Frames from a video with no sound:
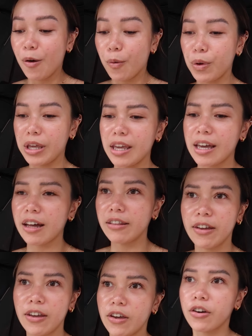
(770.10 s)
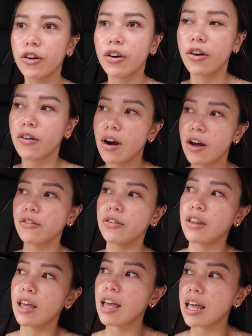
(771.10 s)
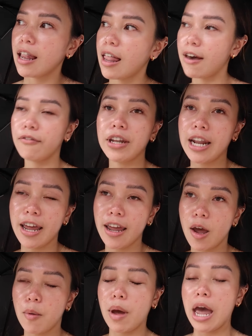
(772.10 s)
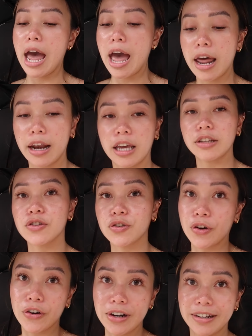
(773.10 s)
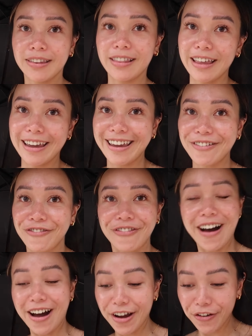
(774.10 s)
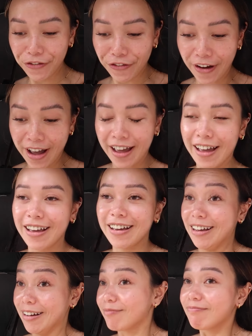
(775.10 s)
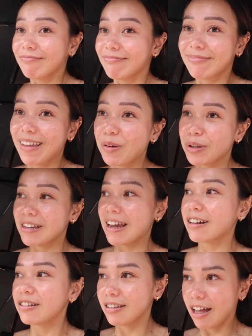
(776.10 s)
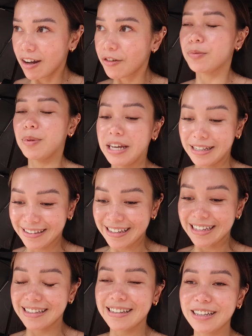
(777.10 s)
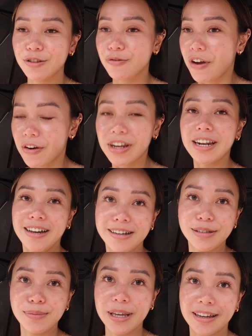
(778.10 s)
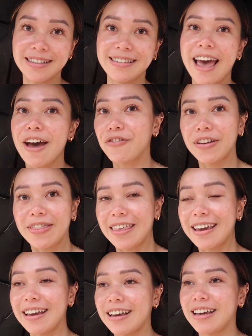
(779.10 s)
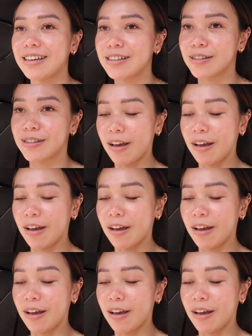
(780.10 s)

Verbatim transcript: We got here around 11 a.m. and it's currently 5 and we check a lot of places. It's very nice because everything is